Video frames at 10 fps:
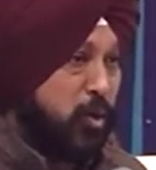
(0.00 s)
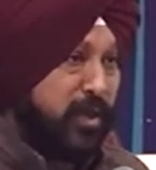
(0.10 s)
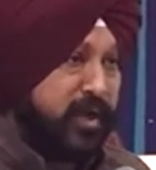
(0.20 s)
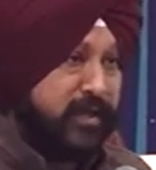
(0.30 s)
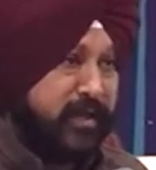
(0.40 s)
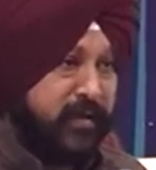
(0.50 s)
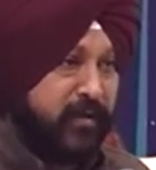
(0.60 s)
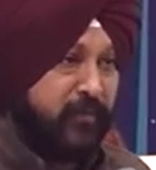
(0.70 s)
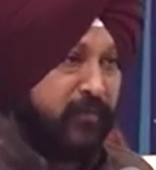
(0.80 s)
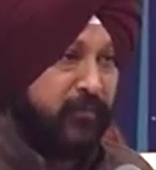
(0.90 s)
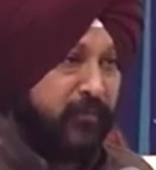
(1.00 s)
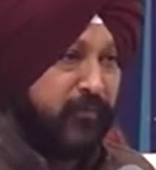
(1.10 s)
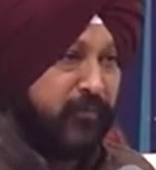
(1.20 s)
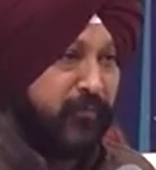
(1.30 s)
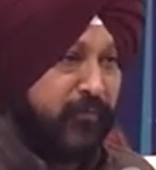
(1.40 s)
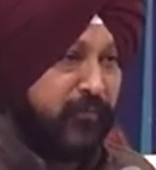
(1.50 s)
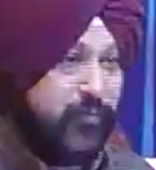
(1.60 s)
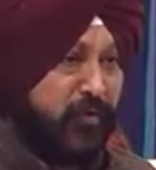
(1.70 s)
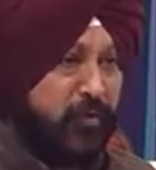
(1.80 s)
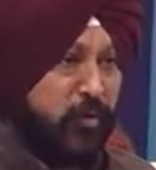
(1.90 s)
don't exceed
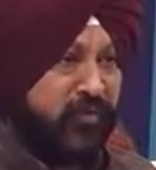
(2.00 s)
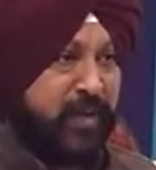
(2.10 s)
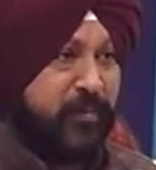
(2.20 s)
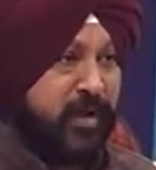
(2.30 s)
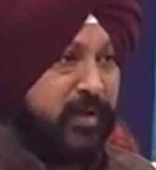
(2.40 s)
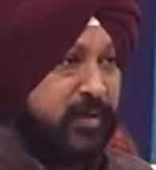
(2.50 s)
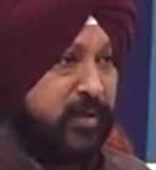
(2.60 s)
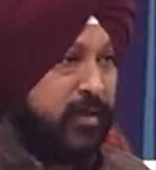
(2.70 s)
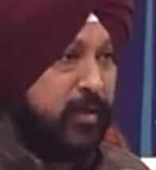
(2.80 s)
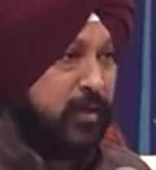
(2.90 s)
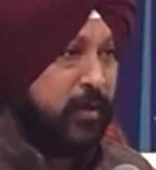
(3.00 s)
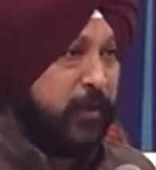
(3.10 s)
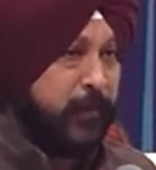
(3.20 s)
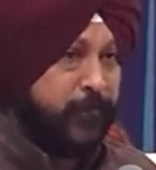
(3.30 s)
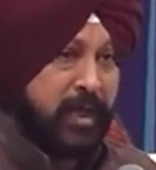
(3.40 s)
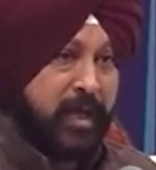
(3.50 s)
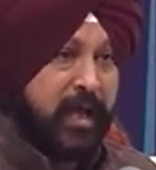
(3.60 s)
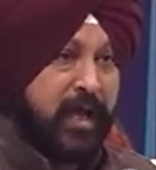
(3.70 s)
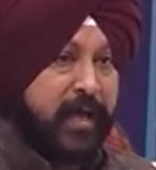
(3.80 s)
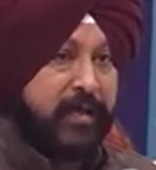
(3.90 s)
4 to 5 minutes.
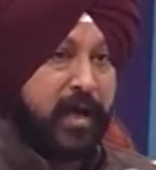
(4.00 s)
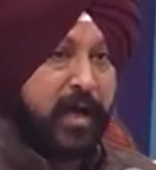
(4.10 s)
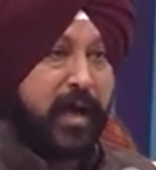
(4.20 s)
And